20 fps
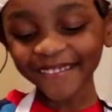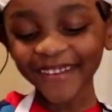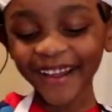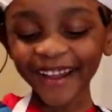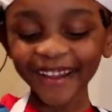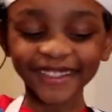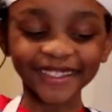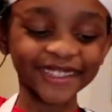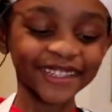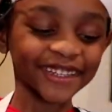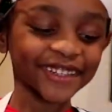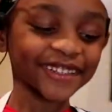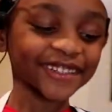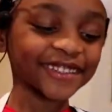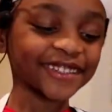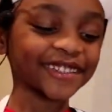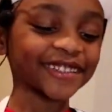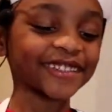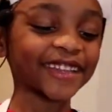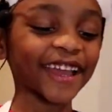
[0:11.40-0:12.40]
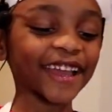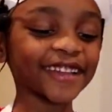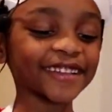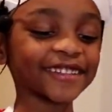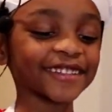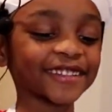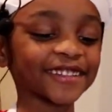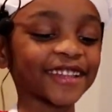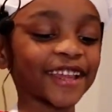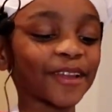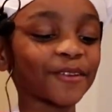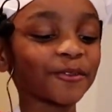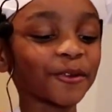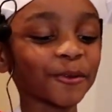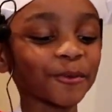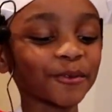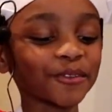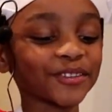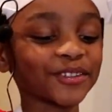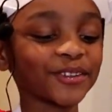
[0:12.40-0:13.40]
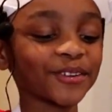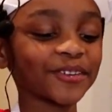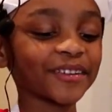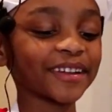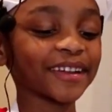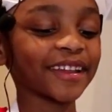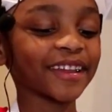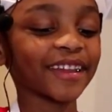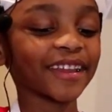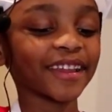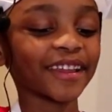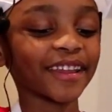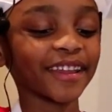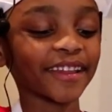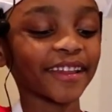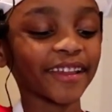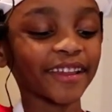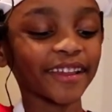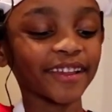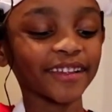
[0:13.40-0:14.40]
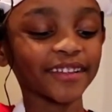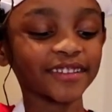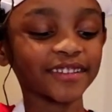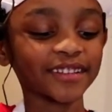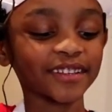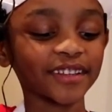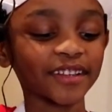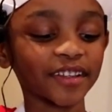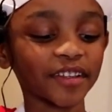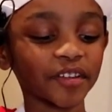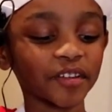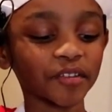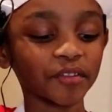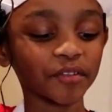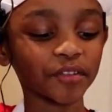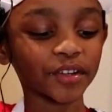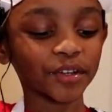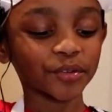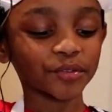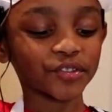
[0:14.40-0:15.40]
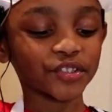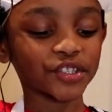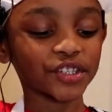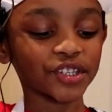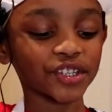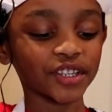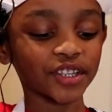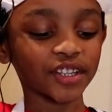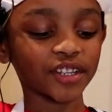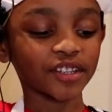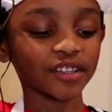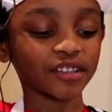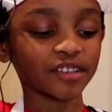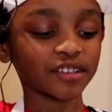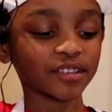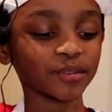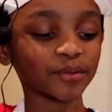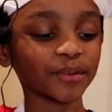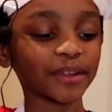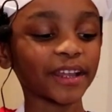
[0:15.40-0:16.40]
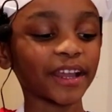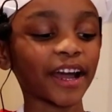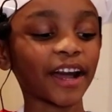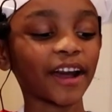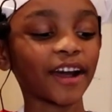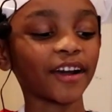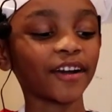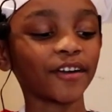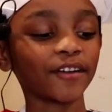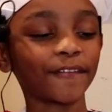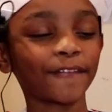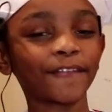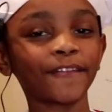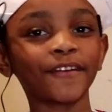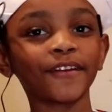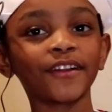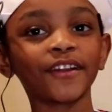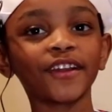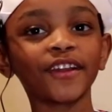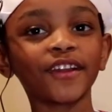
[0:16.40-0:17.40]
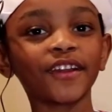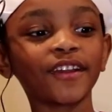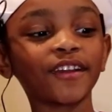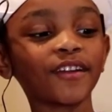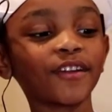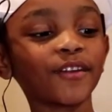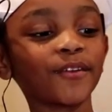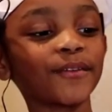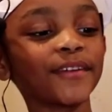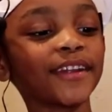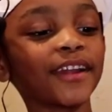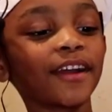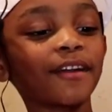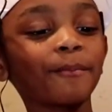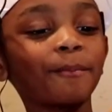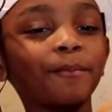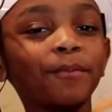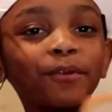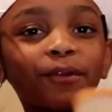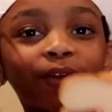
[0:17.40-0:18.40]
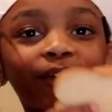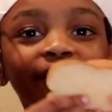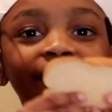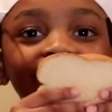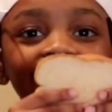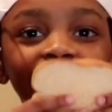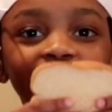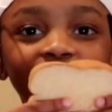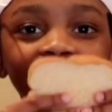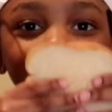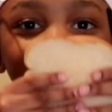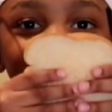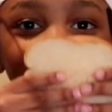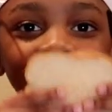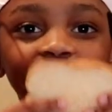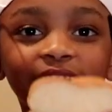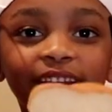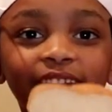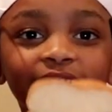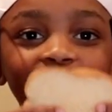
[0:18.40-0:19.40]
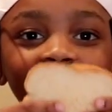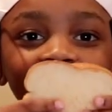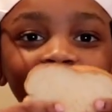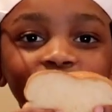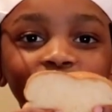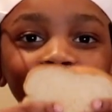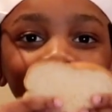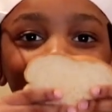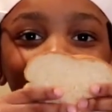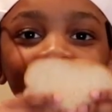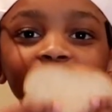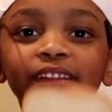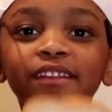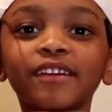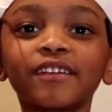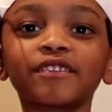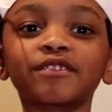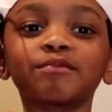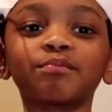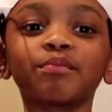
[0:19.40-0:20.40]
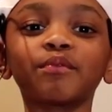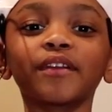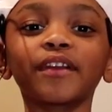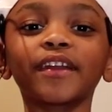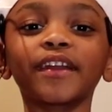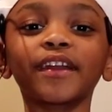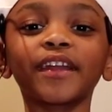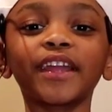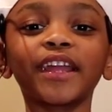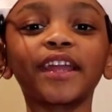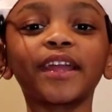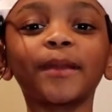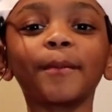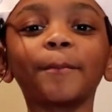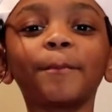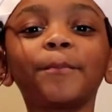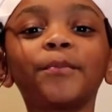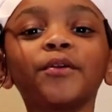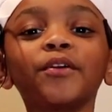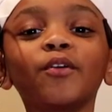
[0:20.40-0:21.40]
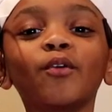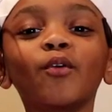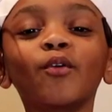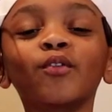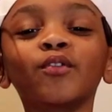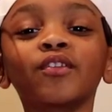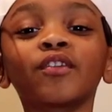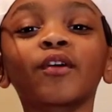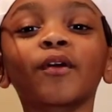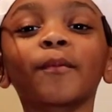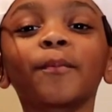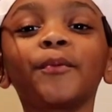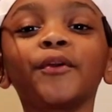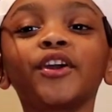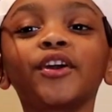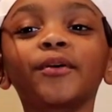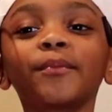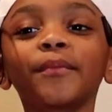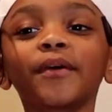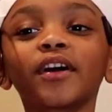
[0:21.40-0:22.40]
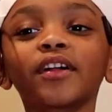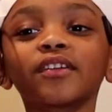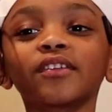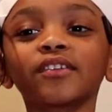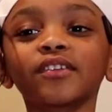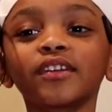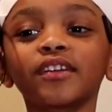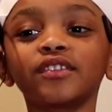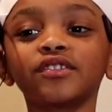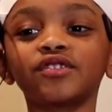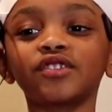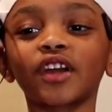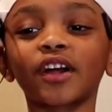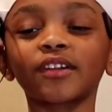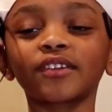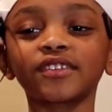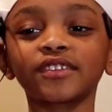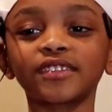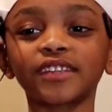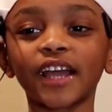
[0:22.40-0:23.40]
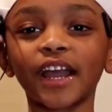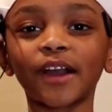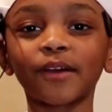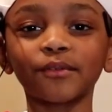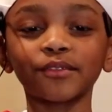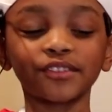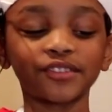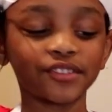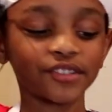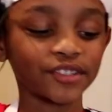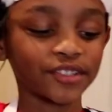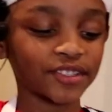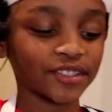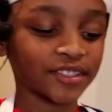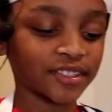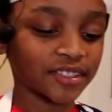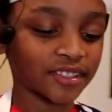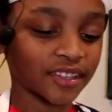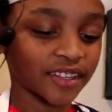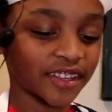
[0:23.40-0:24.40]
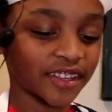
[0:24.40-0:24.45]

about to today what we're doing is grilled cheese. We have bread. Everybody loves bread on their peanut butter and jelly sandwiches.